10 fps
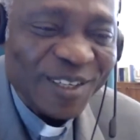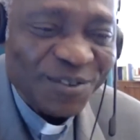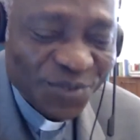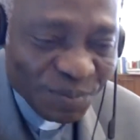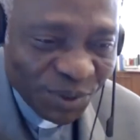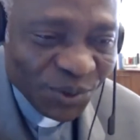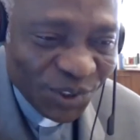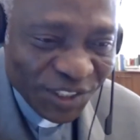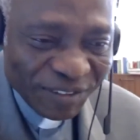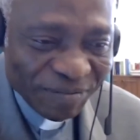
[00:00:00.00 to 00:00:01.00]
for
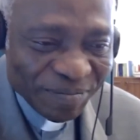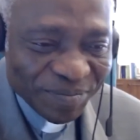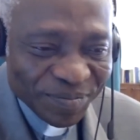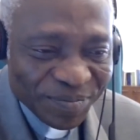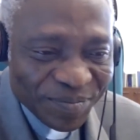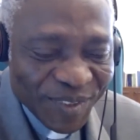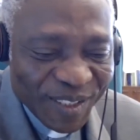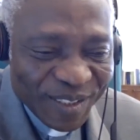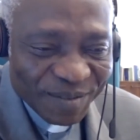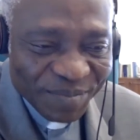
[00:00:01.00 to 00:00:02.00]
beauty.
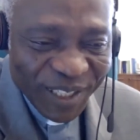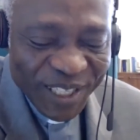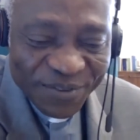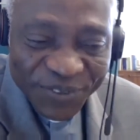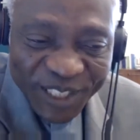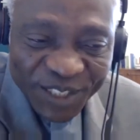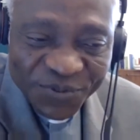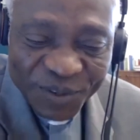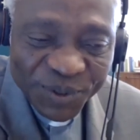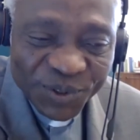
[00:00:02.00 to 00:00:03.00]
But if it is
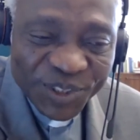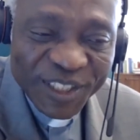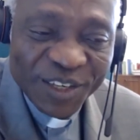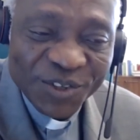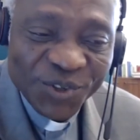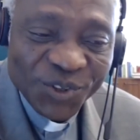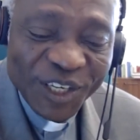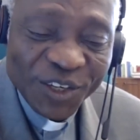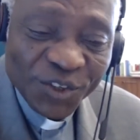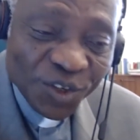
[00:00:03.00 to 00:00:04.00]
for beauty, then you know
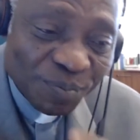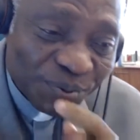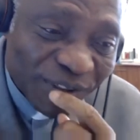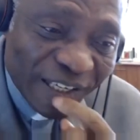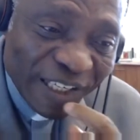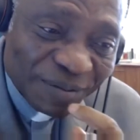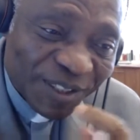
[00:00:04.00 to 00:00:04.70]
that you don't put the lipstick